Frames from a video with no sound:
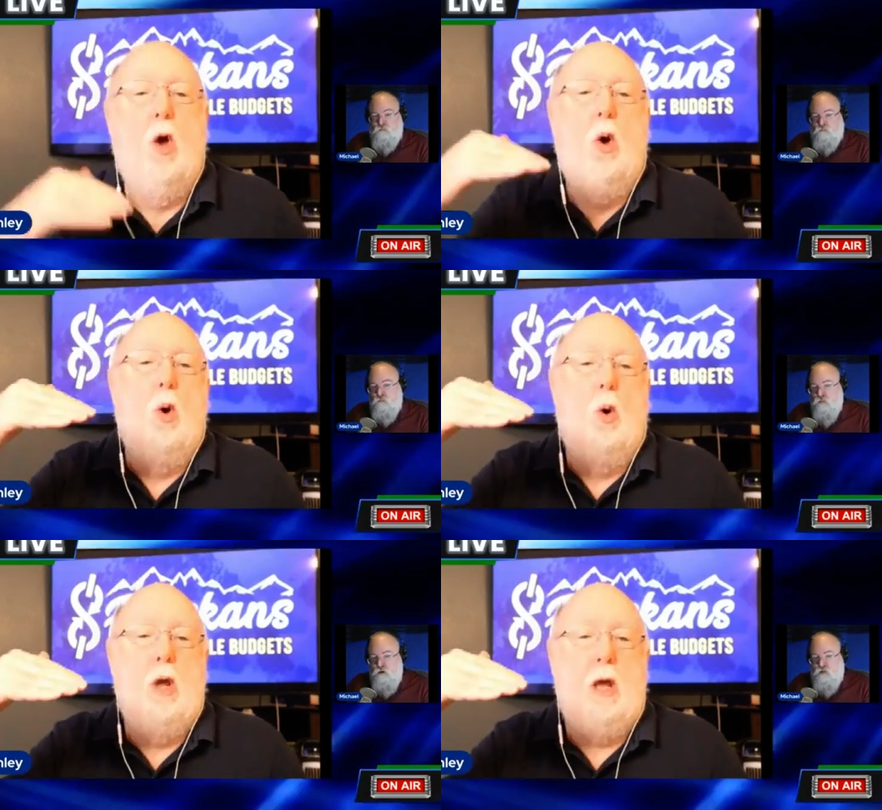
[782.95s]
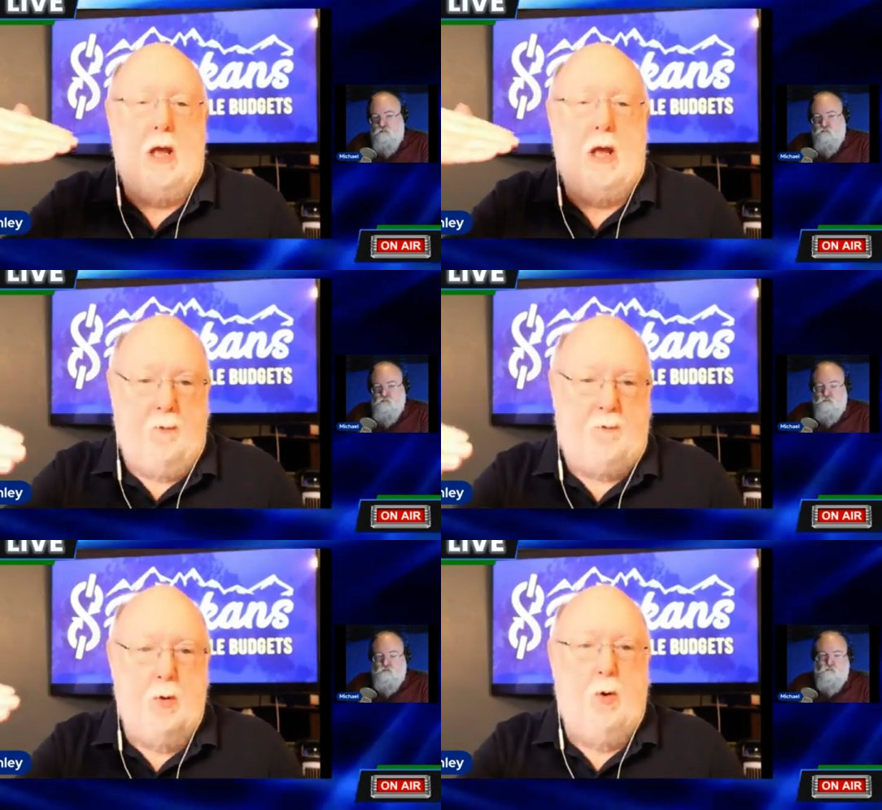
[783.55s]
Speaker 1: Right. If you
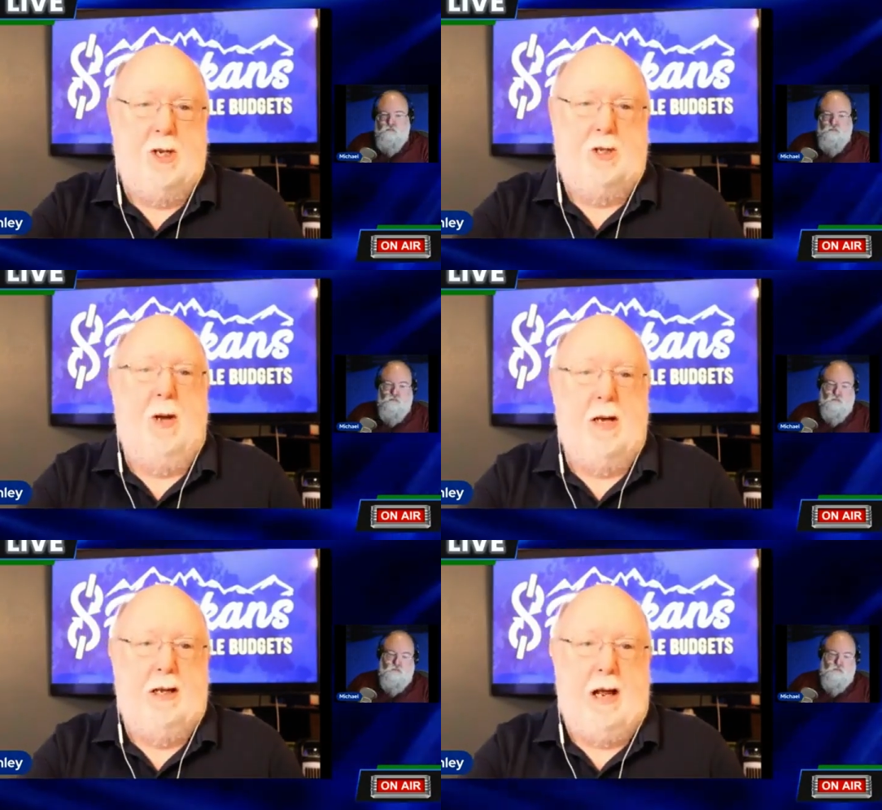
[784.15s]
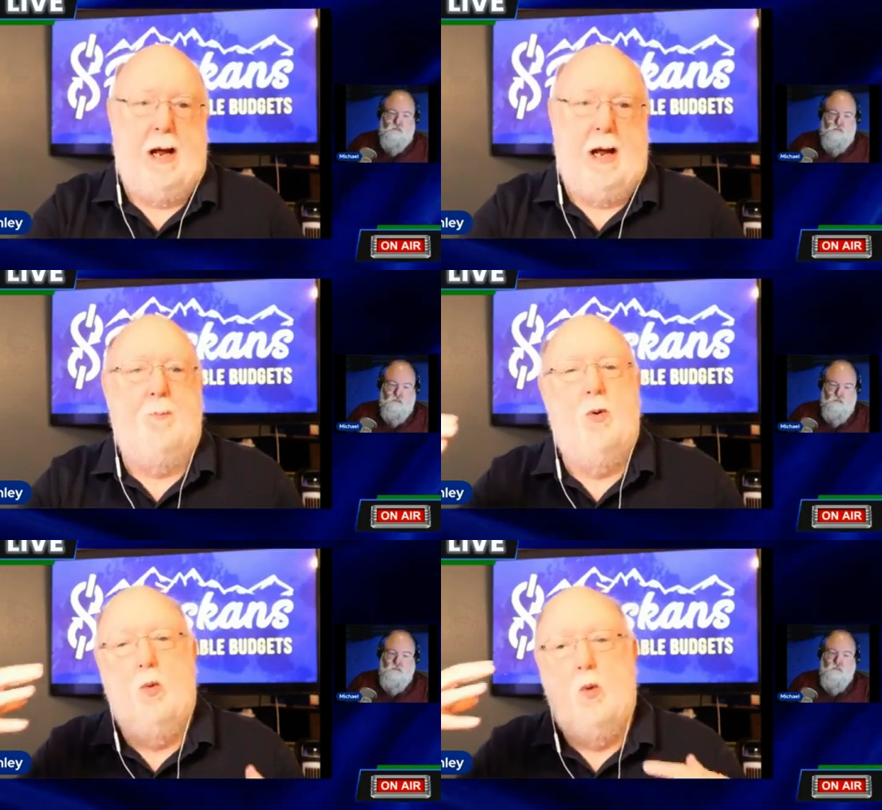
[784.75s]
want a spending cap,
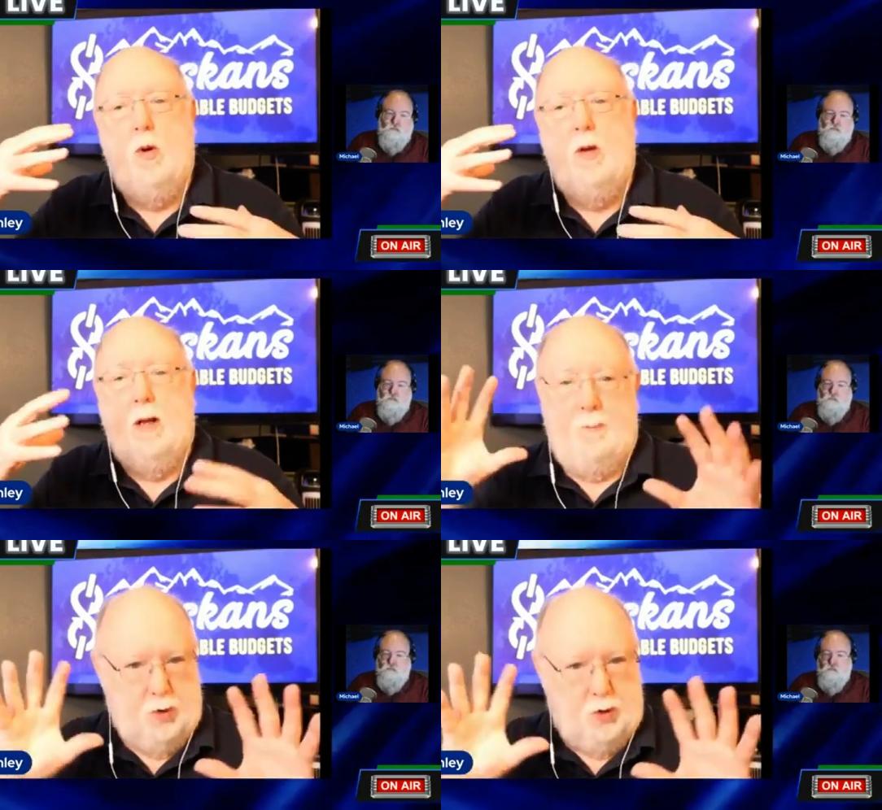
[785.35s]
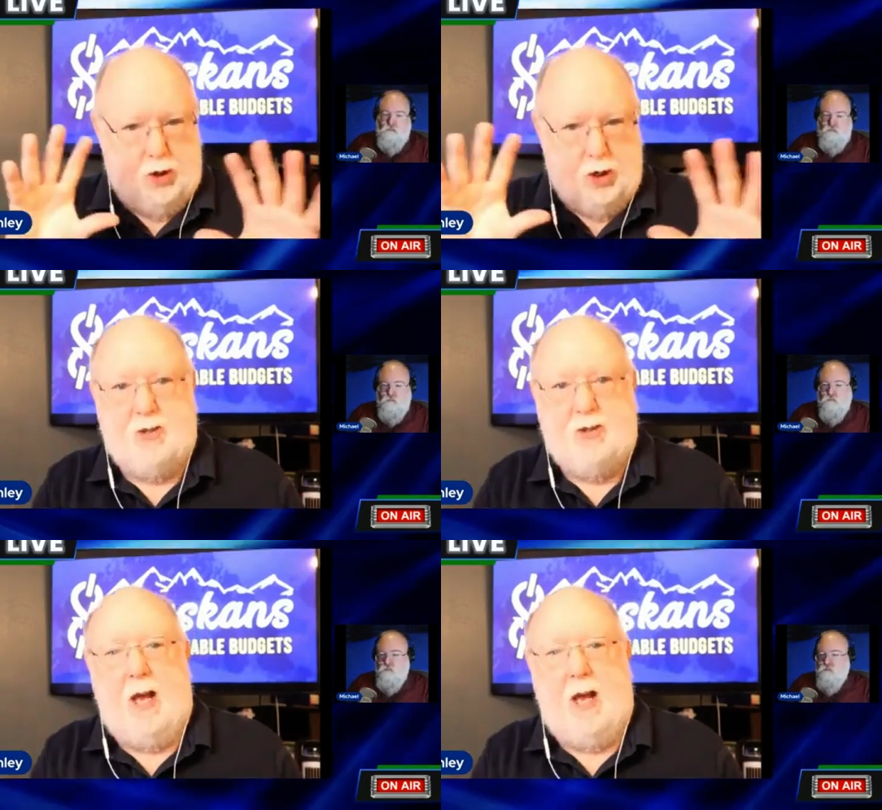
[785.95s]
just
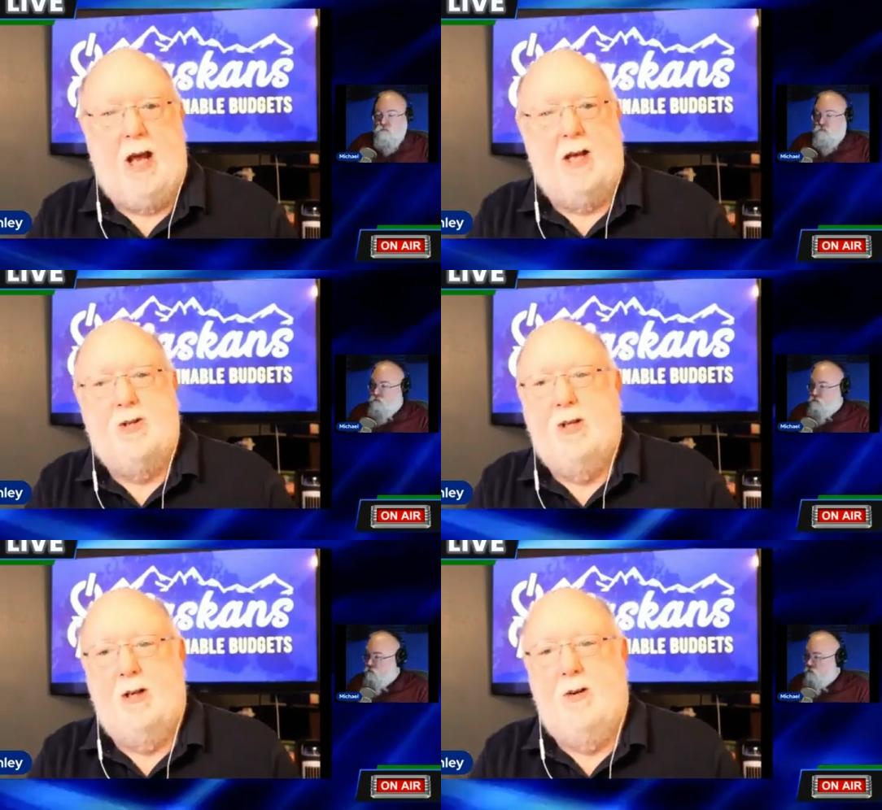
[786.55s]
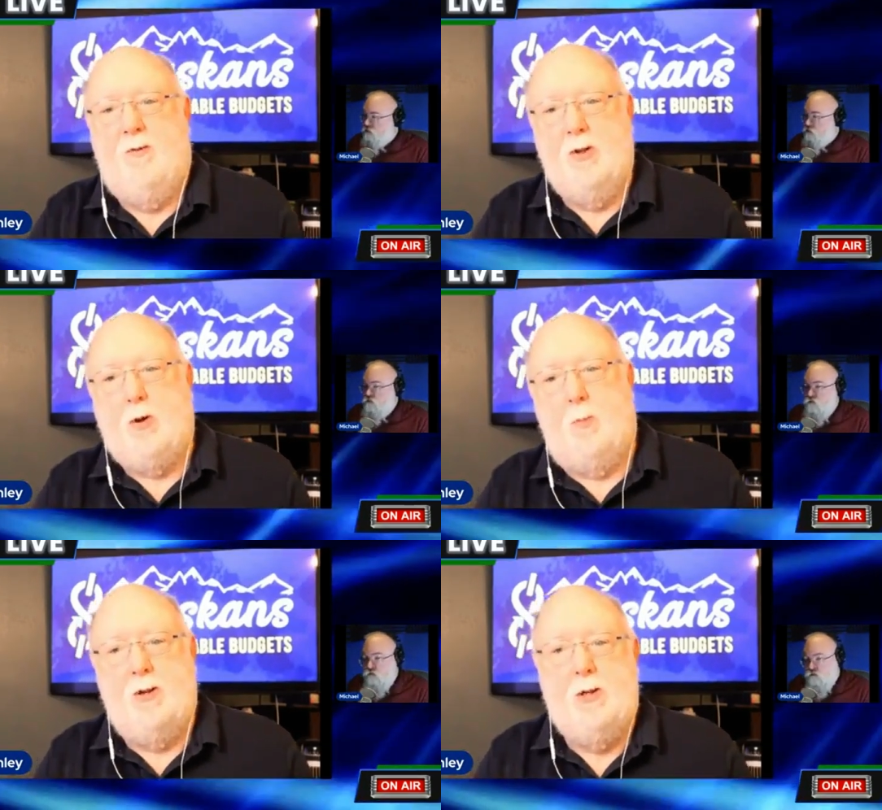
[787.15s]
as the fiscal
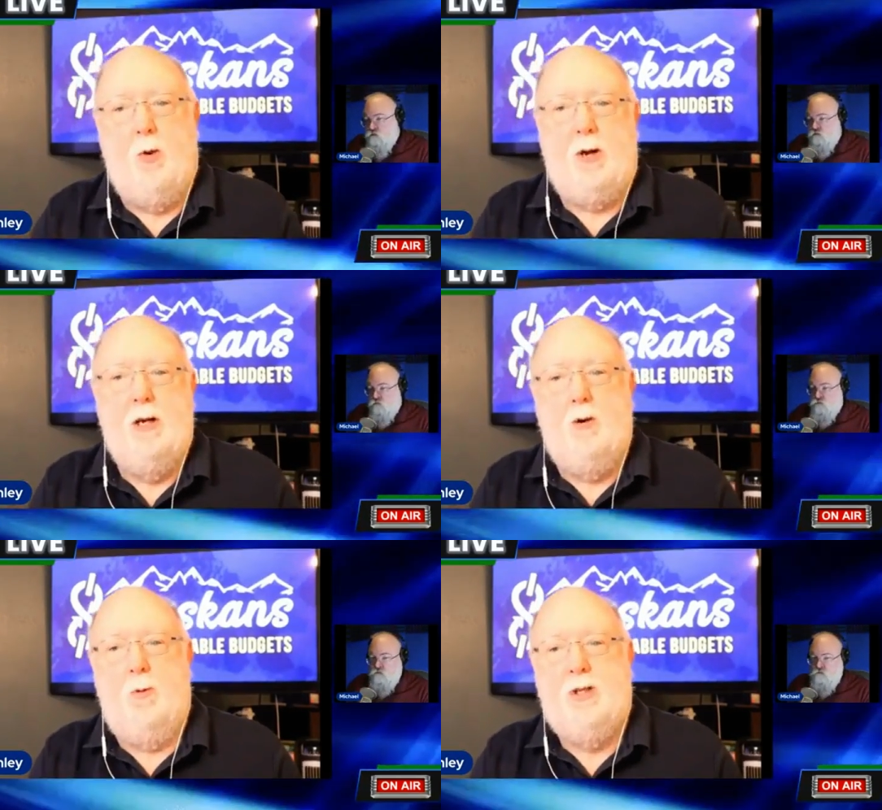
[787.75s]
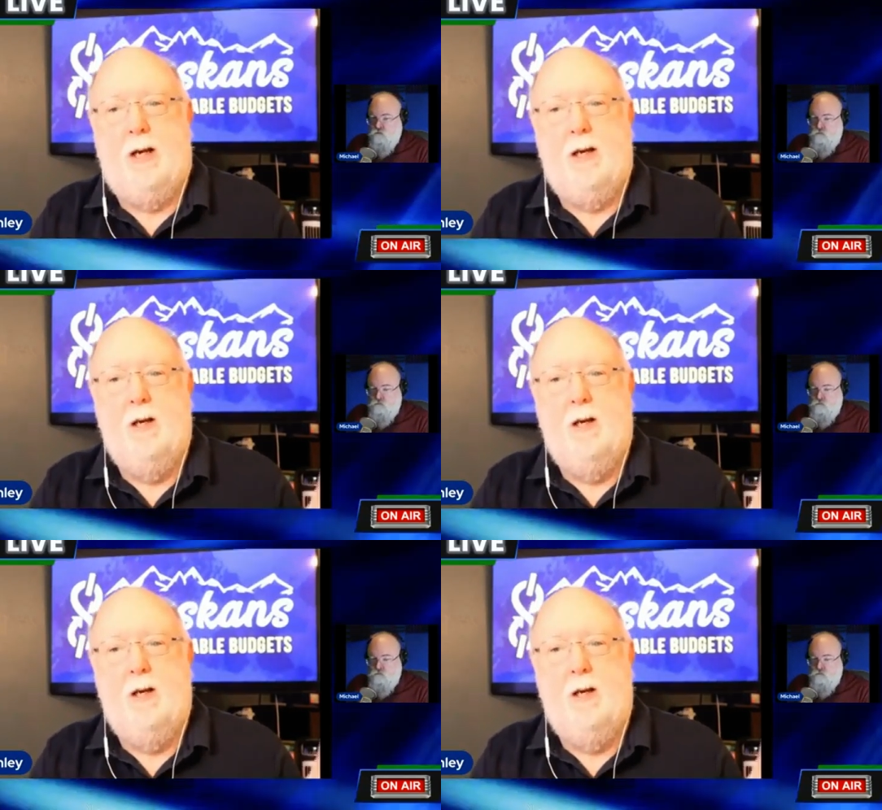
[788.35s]
policy working group said,